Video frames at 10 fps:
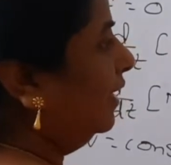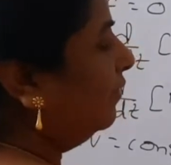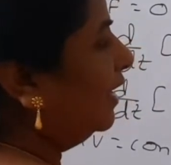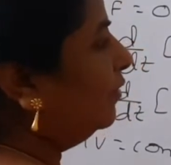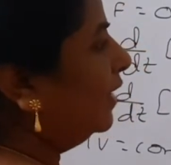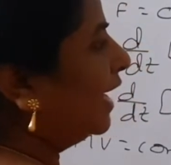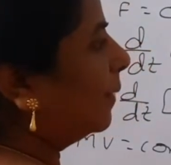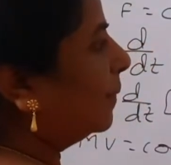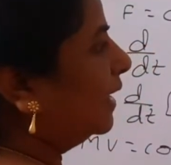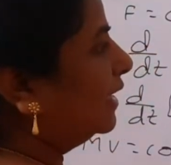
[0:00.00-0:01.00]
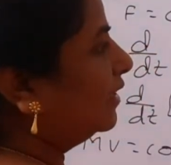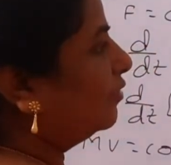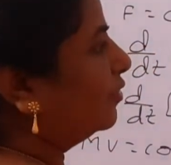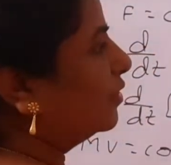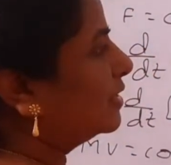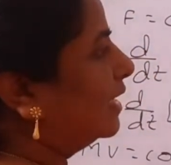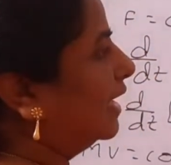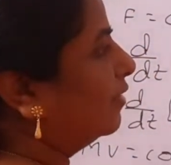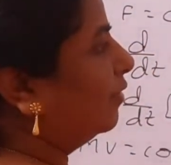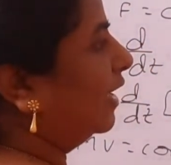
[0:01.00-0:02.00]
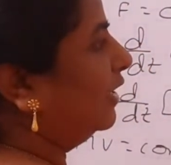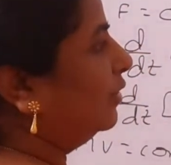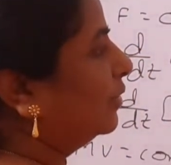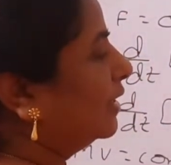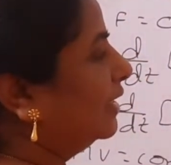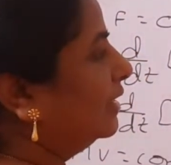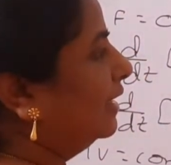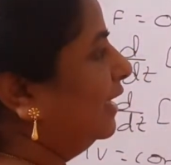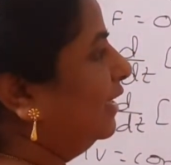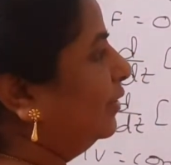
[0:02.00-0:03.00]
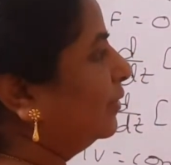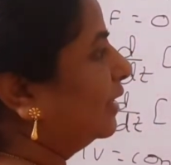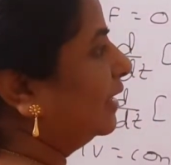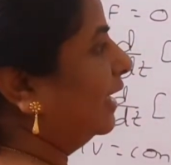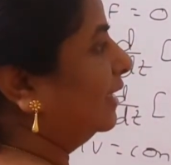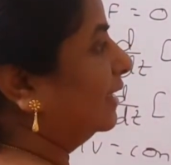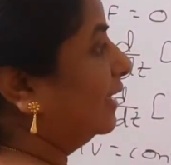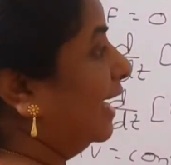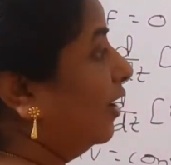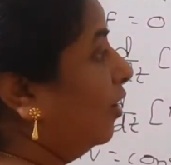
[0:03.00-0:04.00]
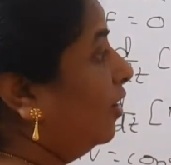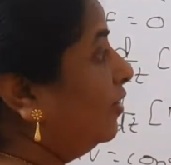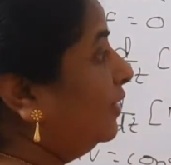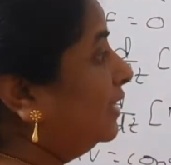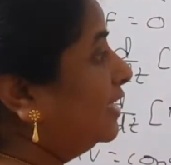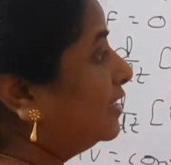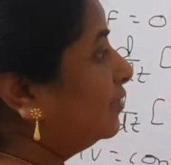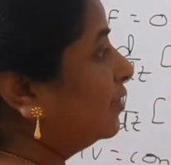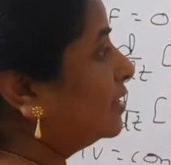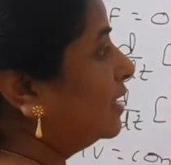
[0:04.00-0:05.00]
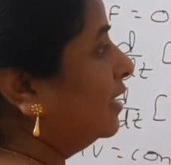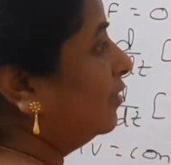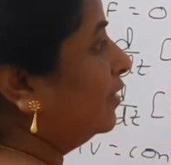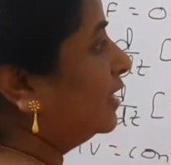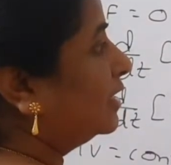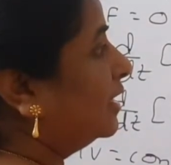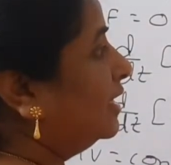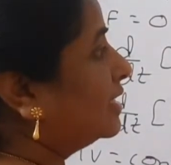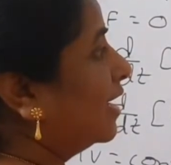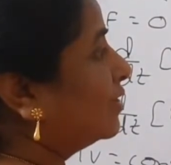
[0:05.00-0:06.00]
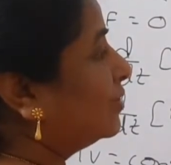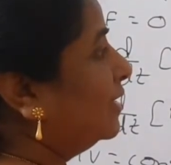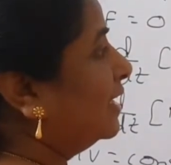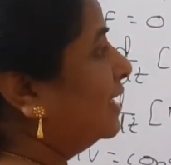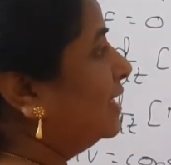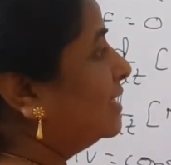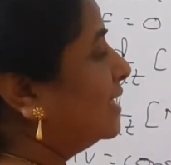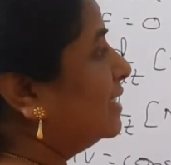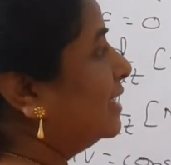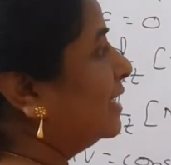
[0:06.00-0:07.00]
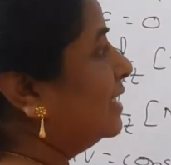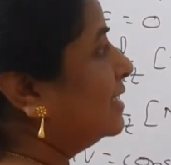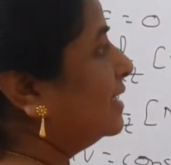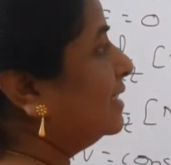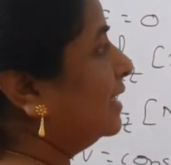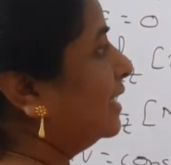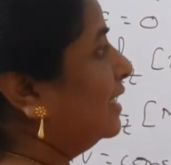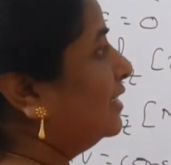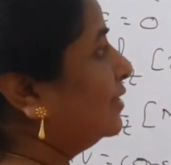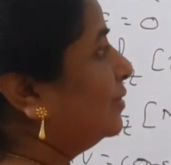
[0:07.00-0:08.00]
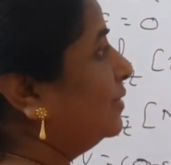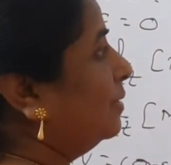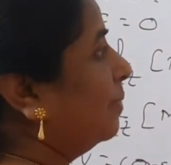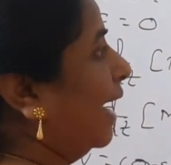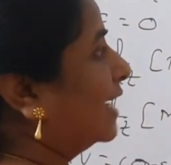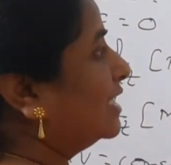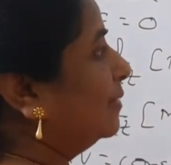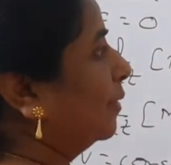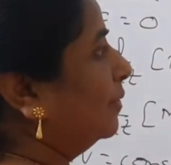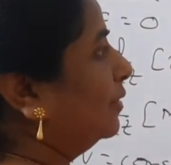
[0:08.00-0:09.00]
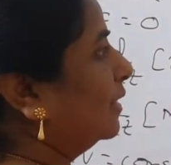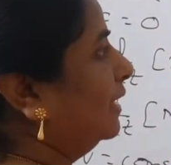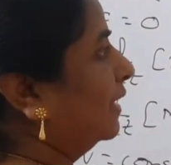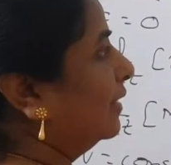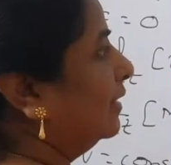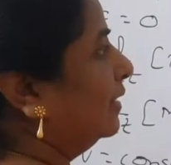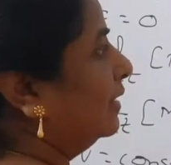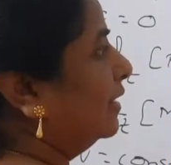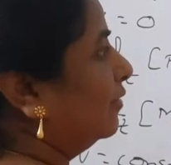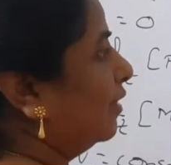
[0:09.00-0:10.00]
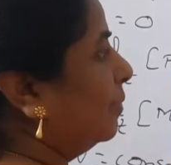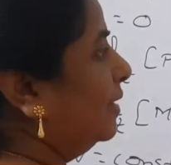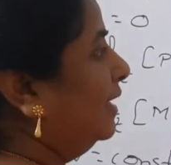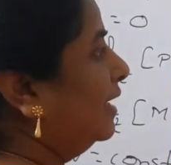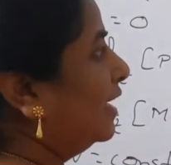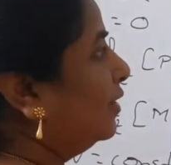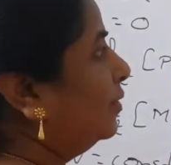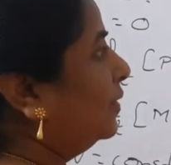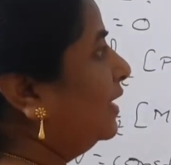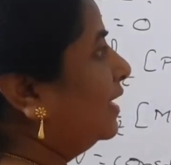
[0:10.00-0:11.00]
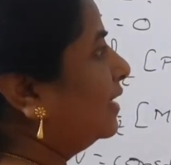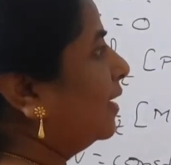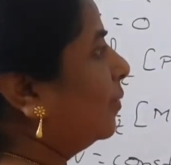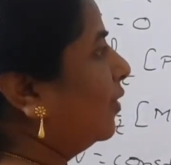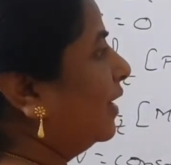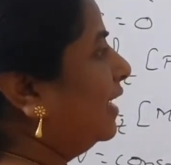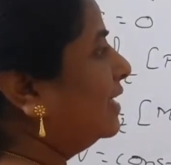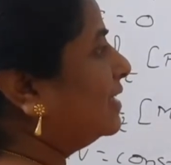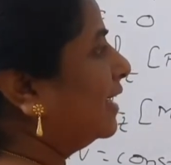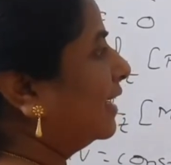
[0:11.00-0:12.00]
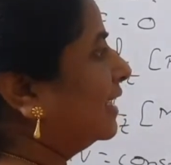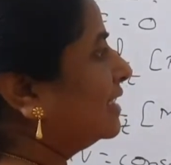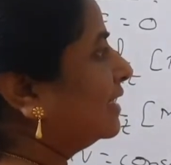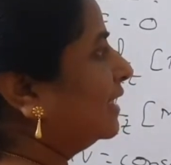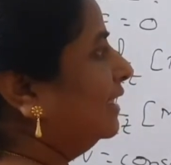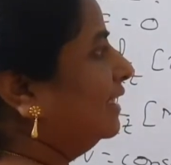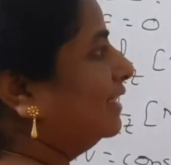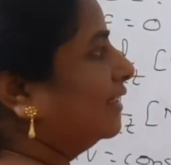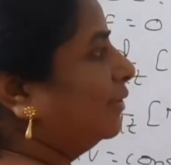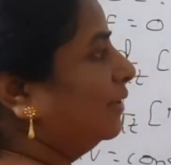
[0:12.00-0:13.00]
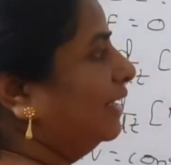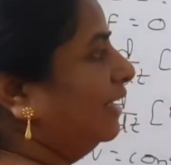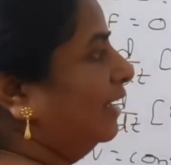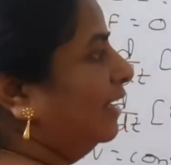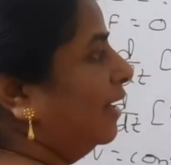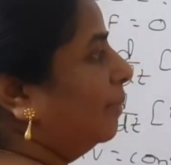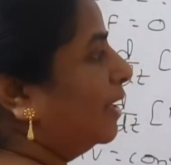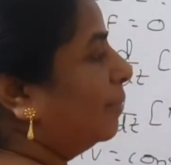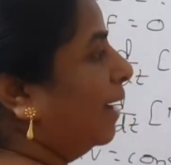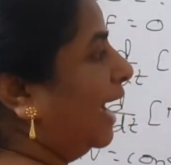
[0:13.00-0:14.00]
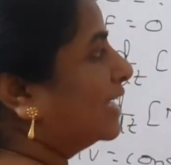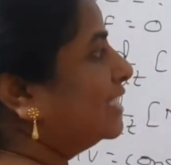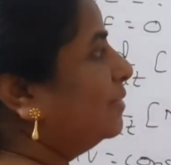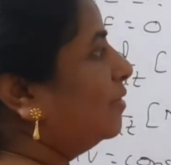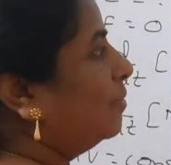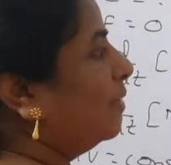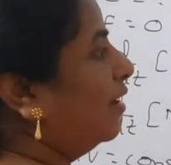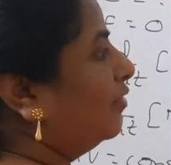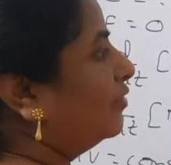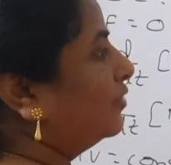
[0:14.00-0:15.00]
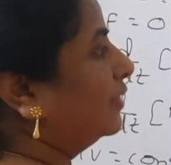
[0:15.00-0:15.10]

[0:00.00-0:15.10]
When we are applying the force like 1 Newton, 3 Newton, like that, along with this force, friction is also increases, it reaches to the maximum. Look here. From here to here, the body is at rest condition only. But maximum of